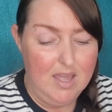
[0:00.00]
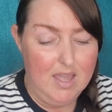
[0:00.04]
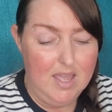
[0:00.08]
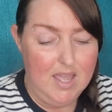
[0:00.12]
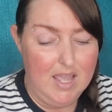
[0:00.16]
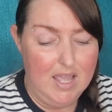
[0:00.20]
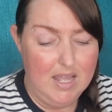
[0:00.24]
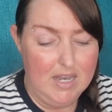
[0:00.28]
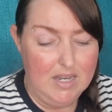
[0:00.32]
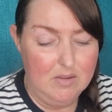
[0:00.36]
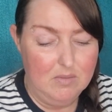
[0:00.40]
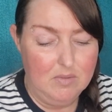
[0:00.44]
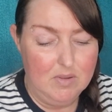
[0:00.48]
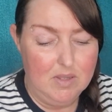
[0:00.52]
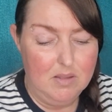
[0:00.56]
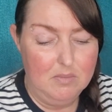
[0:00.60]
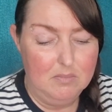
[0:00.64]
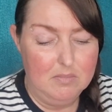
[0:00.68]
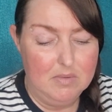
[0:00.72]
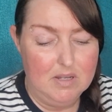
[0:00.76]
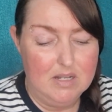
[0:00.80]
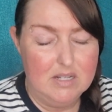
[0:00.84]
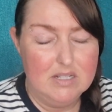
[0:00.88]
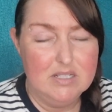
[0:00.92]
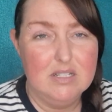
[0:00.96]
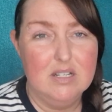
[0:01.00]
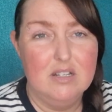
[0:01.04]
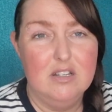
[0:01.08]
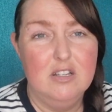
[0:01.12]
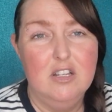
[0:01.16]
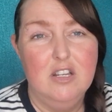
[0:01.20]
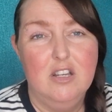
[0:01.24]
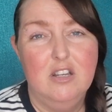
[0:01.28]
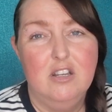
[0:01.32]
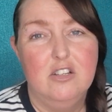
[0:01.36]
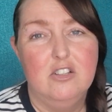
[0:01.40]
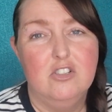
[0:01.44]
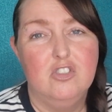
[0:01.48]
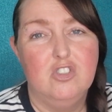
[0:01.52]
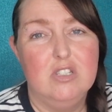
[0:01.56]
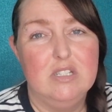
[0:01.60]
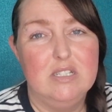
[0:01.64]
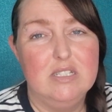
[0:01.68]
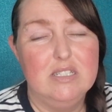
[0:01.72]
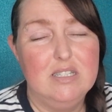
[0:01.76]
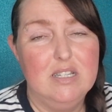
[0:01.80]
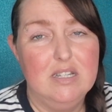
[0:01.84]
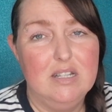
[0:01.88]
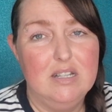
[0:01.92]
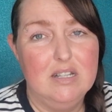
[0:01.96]
Anyway, Melissa,
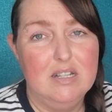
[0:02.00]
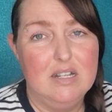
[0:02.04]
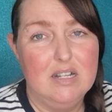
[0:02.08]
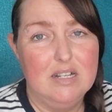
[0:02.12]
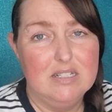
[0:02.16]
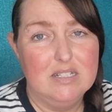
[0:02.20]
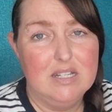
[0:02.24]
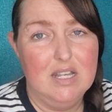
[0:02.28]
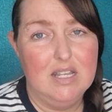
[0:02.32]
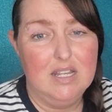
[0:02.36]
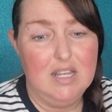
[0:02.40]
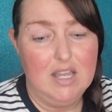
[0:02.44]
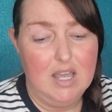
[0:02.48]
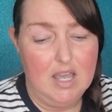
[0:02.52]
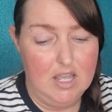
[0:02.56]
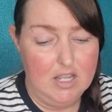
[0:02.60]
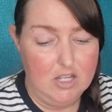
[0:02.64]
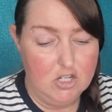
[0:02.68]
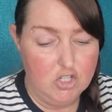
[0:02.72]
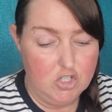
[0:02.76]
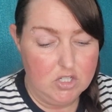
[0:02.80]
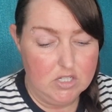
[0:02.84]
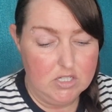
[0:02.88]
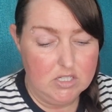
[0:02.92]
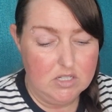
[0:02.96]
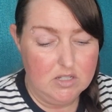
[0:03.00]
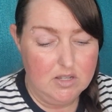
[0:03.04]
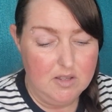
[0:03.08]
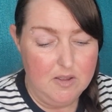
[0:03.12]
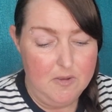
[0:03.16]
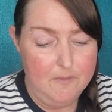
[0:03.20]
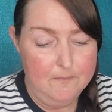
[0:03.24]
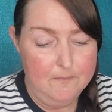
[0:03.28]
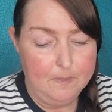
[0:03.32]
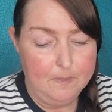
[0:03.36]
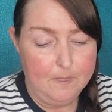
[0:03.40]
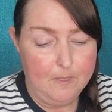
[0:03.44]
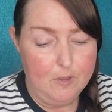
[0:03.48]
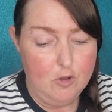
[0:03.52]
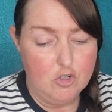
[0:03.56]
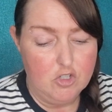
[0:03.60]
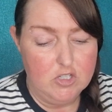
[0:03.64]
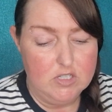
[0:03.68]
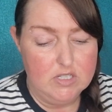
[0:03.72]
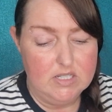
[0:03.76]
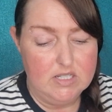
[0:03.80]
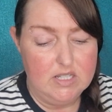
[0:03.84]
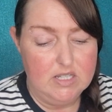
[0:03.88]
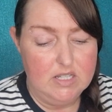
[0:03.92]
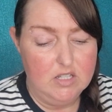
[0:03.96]
she's needing a psychiatrist, or
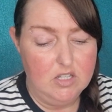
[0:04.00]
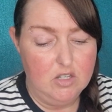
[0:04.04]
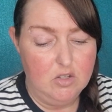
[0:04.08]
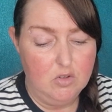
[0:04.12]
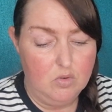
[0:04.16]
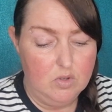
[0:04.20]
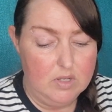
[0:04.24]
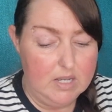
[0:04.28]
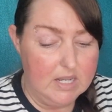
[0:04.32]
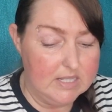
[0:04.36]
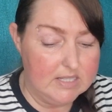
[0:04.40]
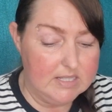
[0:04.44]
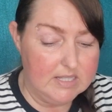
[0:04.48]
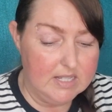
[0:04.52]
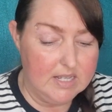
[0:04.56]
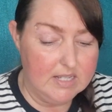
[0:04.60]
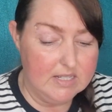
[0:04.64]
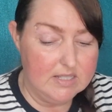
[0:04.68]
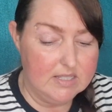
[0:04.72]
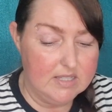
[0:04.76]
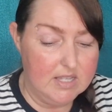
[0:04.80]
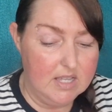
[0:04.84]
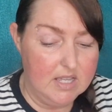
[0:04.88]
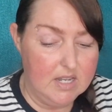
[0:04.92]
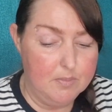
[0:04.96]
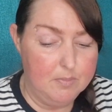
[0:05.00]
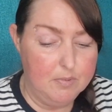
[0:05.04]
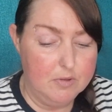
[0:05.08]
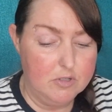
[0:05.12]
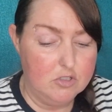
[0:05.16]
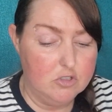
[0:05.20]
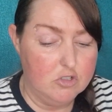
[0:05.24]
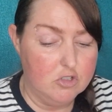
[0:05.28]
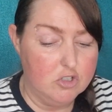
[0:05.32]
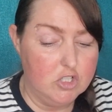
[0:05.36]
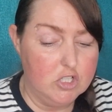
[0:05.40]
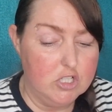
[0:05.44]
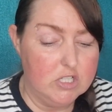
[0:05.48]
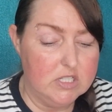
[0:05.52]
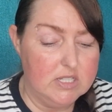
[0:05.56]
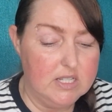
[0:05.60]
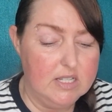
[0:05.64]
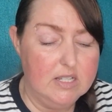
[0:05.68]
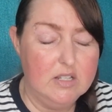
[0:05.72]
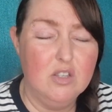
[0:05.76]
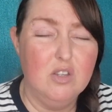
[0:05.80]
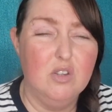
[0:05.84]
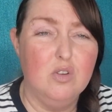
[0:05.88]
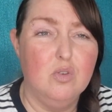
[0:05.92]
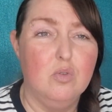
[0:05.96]
she's needing to go to a sex therapist, or she's
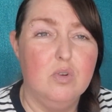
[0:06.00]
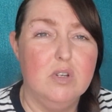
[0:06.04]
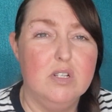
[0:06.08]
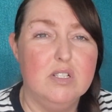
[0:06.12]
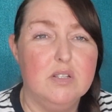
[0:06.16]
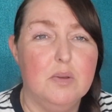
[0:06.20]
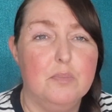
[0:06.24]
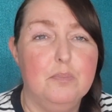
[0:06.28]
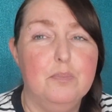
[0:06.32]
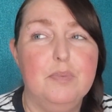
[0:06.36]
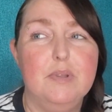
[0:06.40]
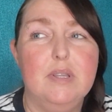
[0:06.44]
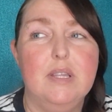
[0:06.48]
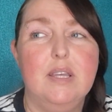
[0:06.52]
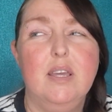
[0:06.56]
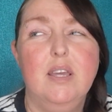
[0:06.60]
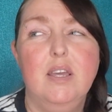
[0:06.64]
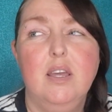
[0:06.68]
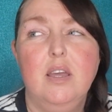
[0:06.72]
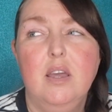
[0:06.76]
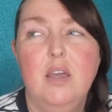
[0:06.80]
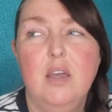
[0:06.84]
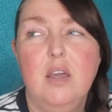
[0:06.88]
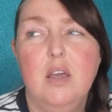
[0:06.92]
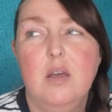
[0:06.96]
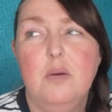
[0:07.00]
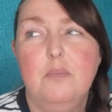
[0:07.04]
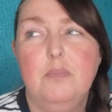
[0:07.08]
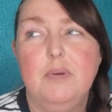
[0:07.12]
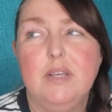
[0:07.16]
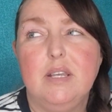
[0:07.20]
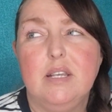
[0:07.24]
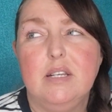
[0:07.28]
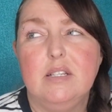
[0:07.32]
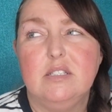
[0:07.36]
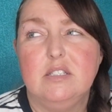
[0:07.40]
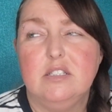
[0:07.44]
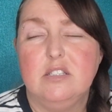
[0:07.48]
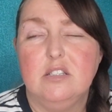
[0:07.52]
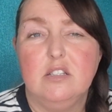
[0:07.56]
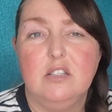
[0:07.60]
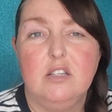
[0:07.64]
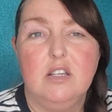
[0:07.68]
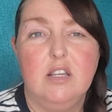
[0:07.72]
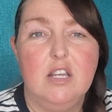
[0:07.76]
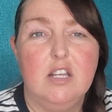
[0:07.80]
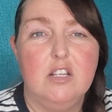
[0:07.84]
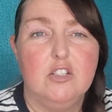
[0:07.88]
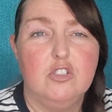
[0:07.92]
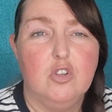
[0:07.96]
needing to go to somebody, because
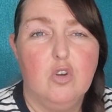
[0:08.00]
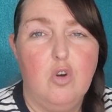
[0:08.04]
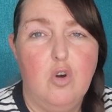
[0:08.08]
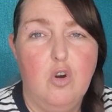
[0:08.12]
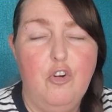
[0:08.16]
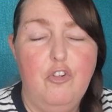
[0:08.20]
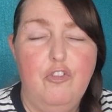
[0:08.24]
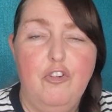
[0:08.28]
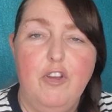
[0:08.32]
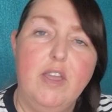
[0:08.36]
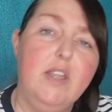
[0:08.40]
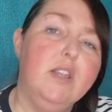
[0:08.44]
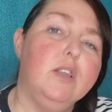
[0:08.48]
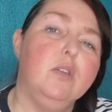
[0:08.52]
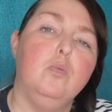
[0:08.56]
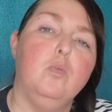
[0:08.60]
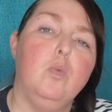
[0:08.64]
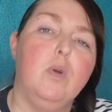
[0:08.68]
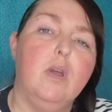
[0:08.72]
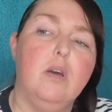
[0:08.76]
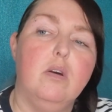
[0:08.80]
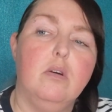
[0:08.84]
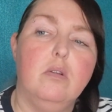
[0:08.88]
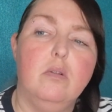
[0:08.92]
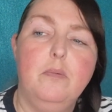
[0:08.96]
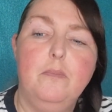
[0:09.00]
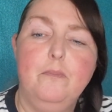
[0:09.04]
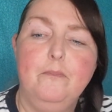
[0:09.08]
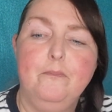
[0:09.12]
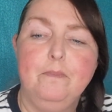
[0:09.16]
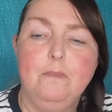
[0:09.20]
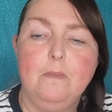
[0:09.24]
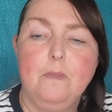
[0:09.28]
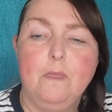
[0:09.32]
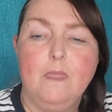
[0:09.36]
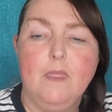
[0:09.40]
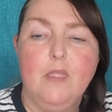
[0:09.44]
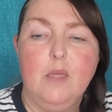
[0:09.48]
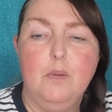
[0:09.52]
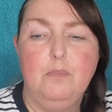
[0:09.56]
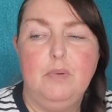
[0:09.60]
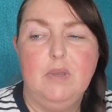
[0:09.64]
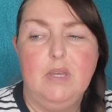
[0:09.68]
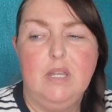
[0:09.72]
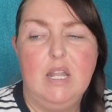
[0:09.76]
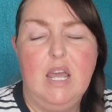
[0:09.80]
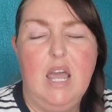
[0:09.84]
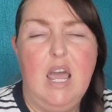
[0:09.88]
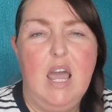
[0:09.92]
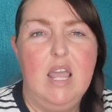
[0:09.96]
it's all fine and well
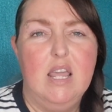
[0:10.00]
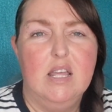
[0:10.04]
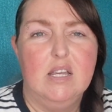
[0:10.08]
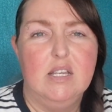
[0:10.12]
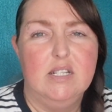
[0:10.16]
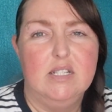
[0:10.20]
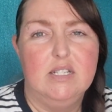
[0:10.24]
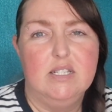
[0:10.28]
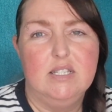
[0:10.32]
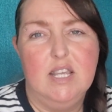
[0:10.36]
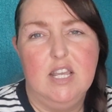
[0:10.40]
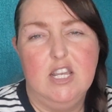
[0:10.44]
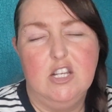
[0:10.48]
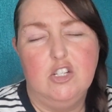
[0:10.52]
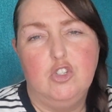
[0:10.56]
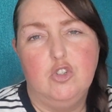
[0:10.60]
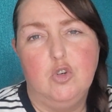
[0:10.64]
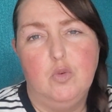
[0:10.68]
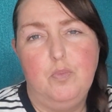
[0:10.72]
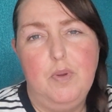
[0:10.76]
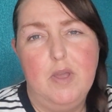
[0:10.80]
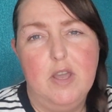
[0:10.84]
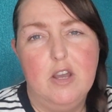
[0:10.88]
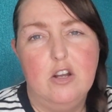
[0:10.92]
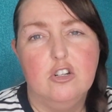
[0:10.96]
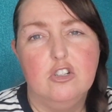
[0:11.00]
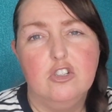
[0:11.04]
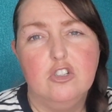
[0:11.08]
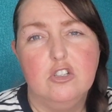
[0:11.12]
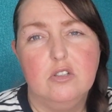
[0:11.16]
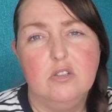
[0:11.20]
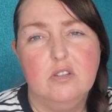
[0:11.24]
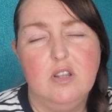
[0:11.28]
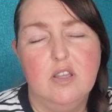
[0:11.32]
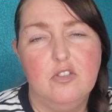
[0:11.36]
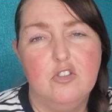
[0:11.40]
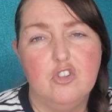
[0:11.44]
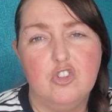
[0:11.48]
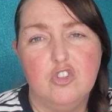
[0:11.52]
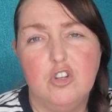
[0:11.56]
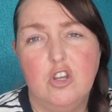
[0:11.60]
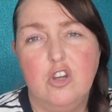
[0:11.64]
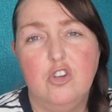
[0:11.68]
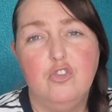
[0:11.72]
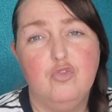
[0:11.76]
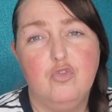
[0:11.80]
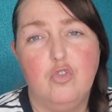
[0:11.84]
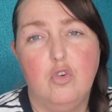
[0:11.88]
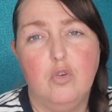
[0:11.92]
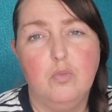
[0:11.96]
being a highly sexual person, and there's
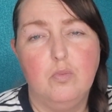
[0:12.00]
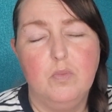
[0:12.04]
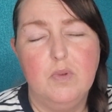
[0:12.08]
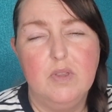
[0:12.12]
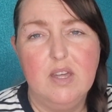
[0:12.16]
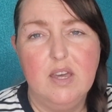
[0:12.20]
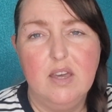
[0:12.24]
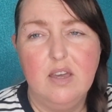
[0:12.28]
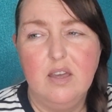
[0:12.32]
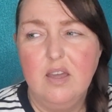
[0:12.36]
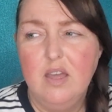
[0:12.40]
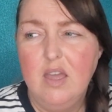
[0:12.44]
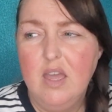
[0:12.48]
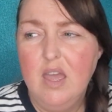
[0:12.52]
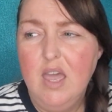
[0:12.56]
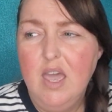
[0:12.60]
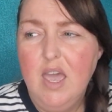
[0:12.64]
nothing wrong with that.